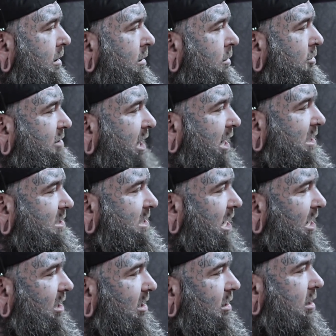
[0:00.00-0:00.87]
We'll take a
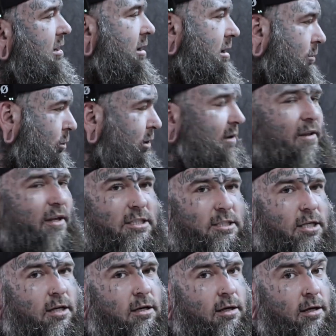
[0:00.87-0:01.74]
second and we'll hit
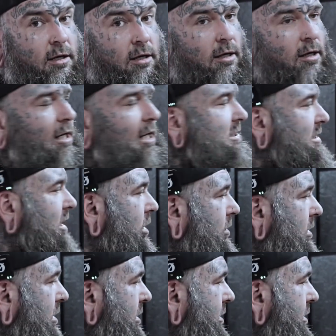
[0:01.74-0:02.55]
this. Let's go.